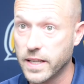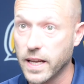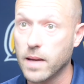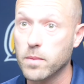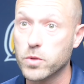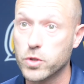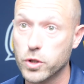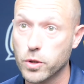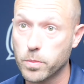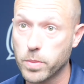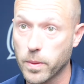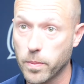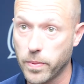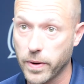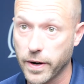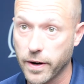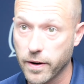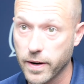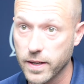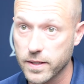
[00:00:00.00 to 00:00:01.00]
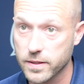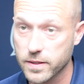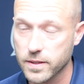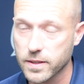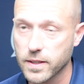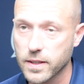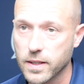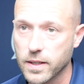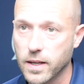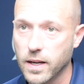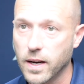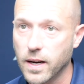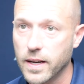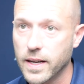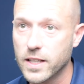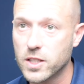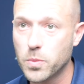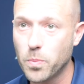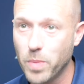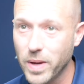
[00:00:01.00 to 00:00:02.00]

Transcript: games do prepare us, it's